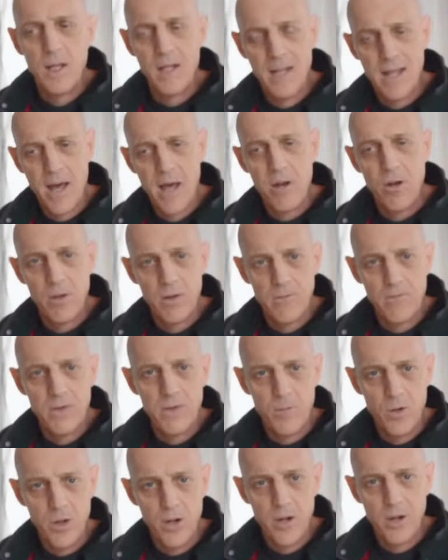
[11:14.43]
not all of
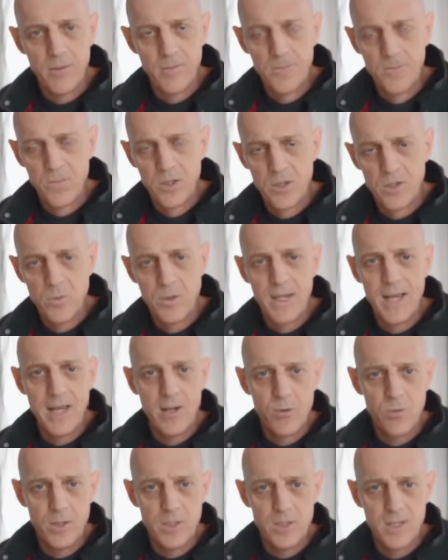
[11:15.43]
them are, so we
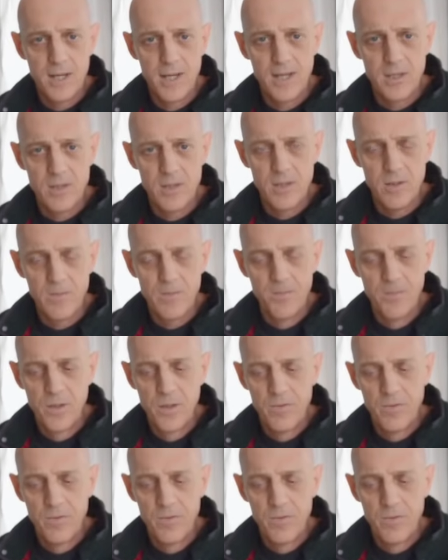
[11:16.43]
can't always test them.